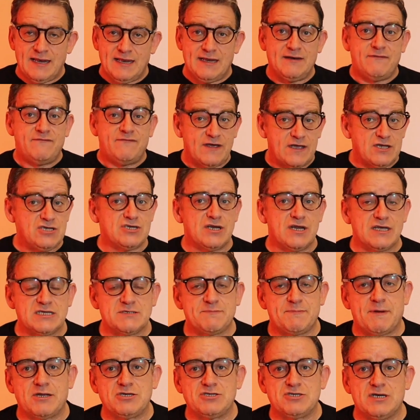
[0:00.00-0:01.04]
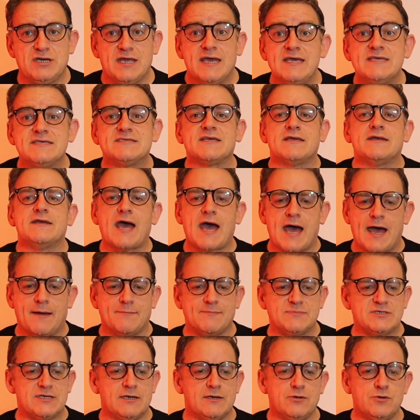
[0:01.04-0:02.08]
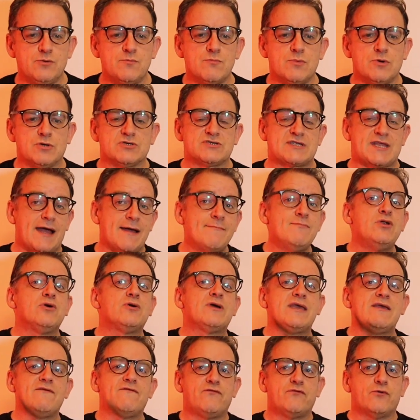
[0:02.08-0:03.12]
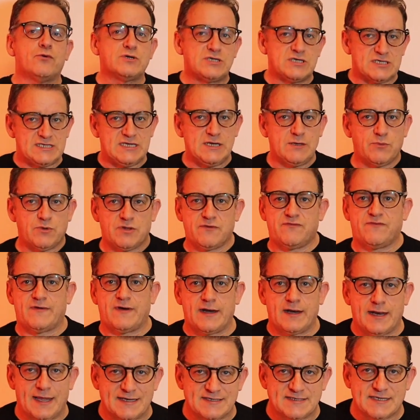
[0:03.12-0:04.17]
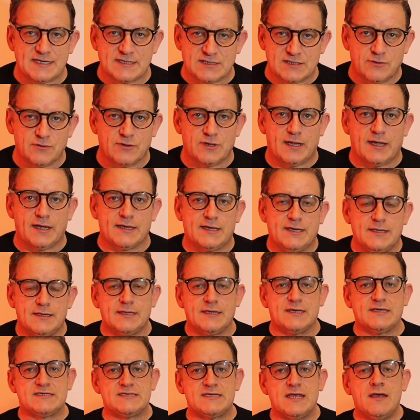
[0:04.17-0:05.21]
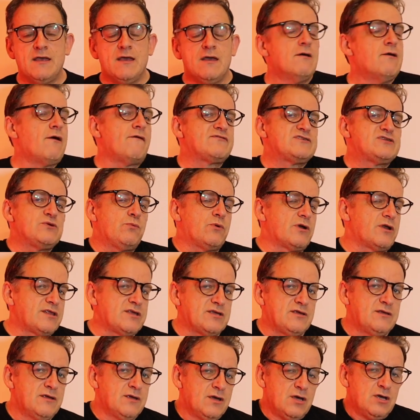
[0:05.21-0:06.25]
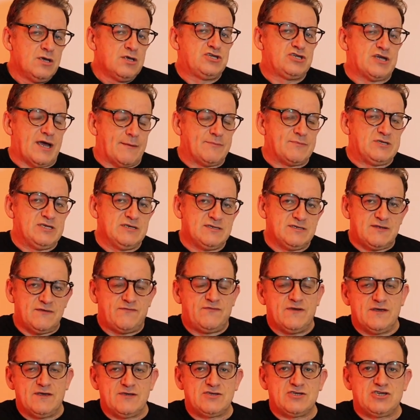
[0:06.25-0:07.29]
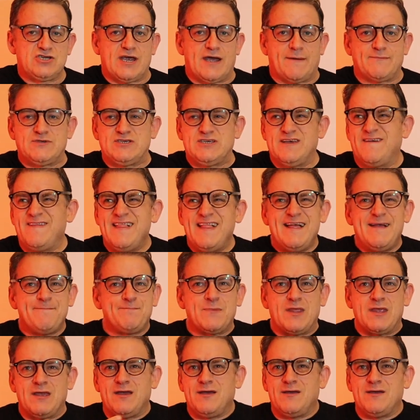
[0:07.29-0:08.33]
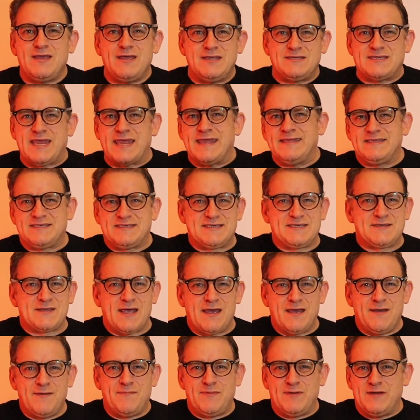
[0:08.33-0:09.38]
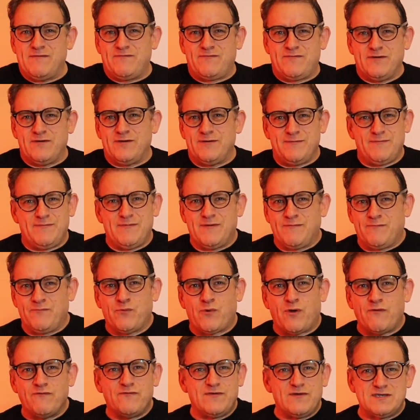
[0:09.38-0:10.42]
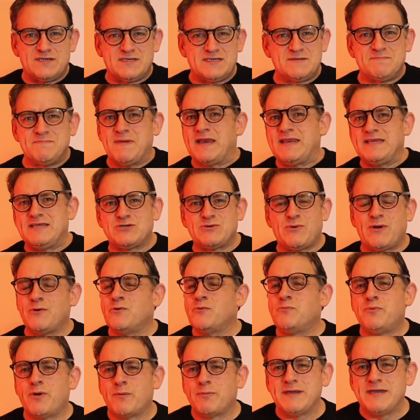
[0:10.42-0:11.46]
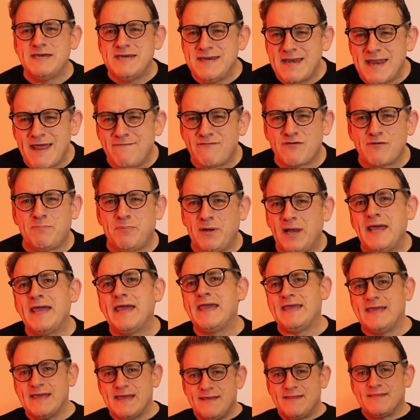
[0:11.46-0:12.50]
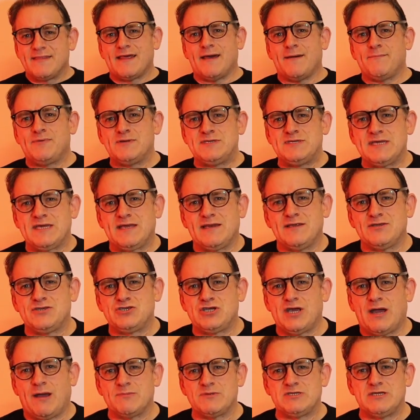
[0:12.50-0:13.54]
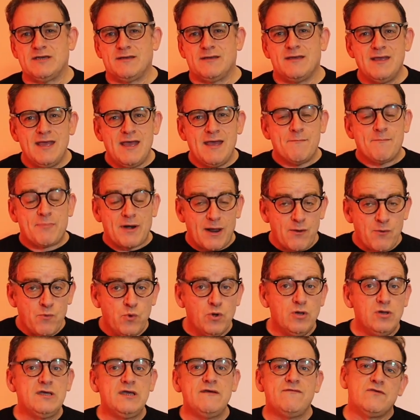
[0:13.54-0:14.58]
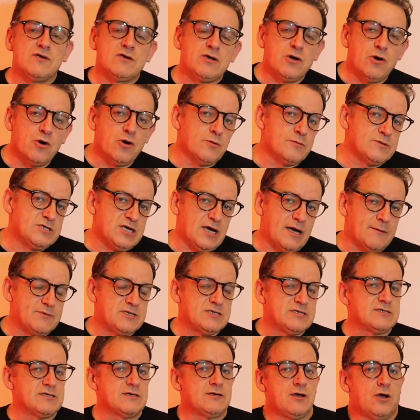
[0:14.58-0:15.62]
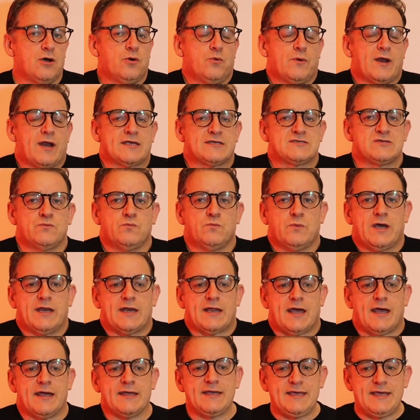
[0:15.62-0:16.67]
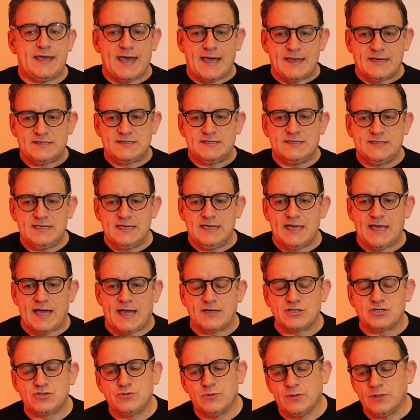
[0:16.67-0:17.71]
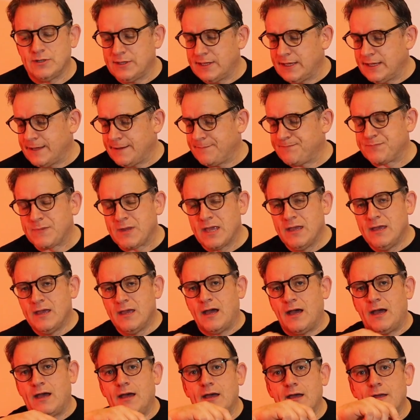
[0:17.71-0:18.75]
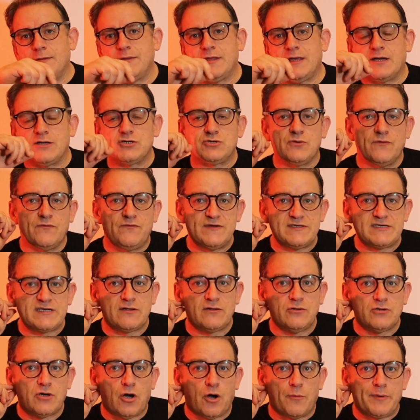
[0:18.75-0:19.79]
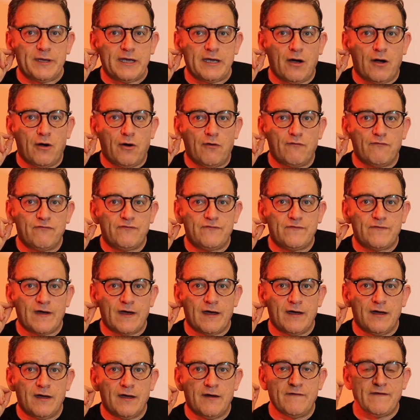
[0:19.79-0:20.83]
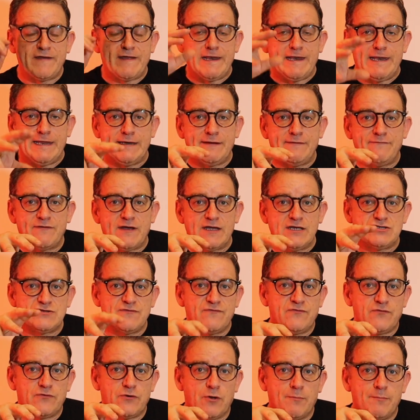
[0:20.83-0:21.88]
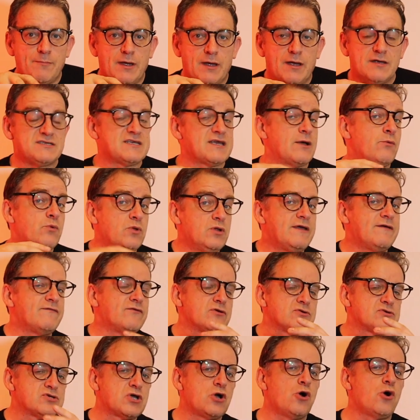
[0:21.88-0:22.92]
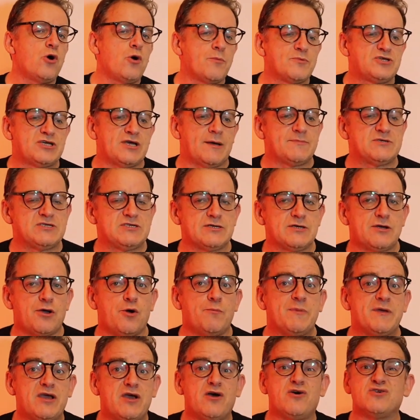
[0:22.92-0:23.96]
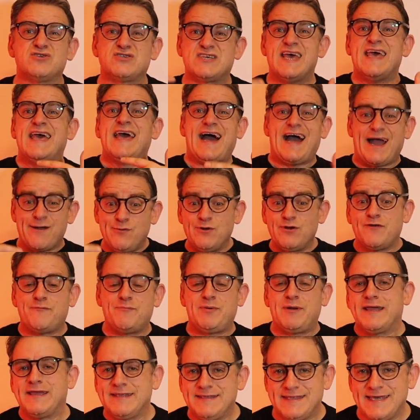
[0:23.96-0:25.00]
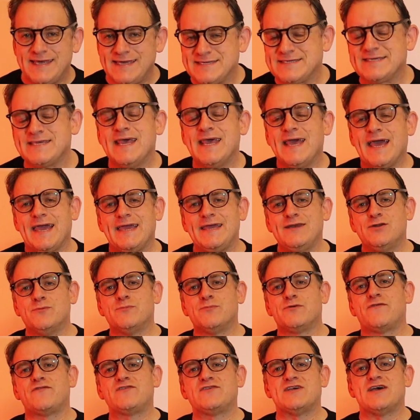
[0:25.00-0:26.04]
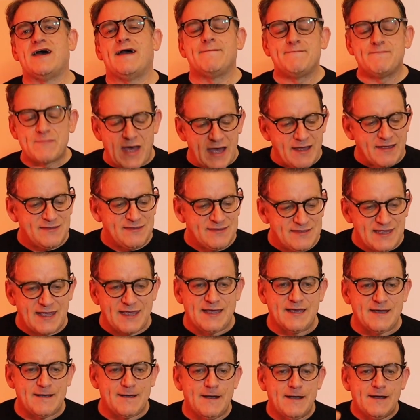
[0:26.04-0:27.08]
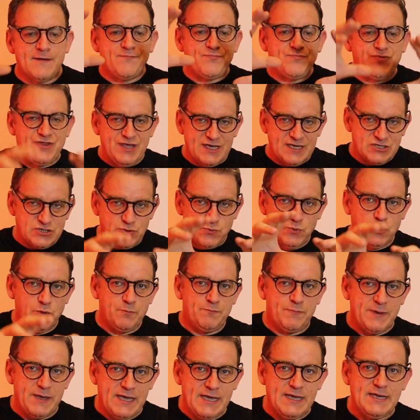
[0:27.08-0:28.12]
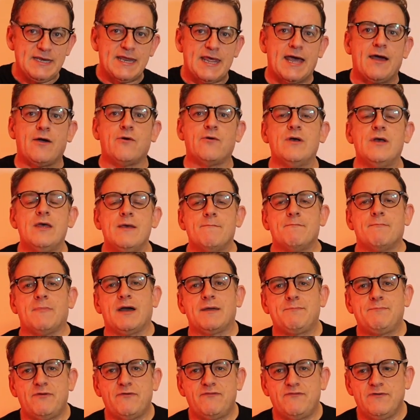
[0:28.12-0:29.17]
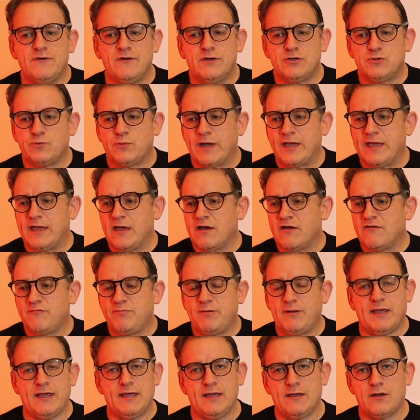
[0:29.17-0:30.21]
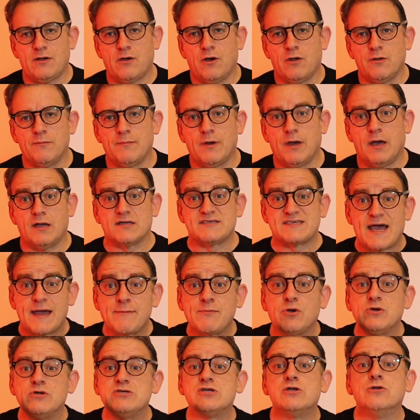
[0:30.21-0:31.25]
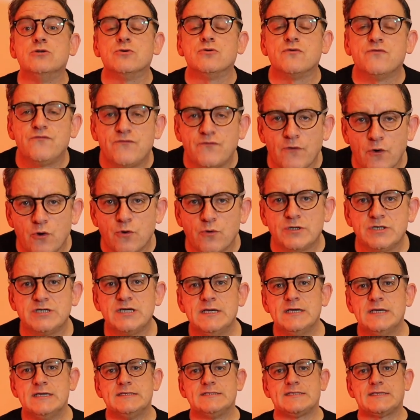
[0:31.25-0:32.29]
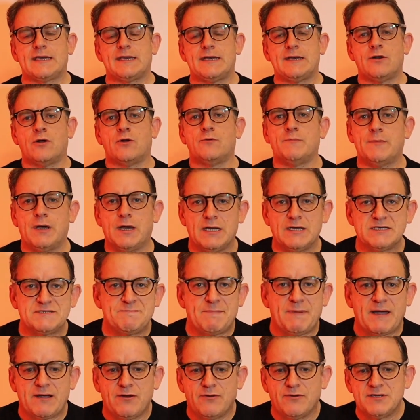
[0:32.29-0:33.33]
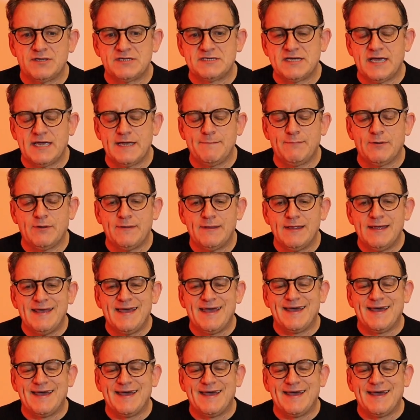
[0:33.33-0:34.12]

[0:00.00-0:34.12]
Invasion expansion is an absolute must. I'm looking forward to seeing what the final assets look like in this. Obviously, one of the chapters, the first chapter, it's a bit for one versus many, so I will probably never play that particular chapter, but I will give the co-op chapters a go as and when I get the actual physical copy of Alien Invasion for On Mars. I will give those co-op chapters a go because I will have played this a number of times. I think this will be now my preferred way of playing On Mars. I'm going to look forward to getting On Mars back on the table.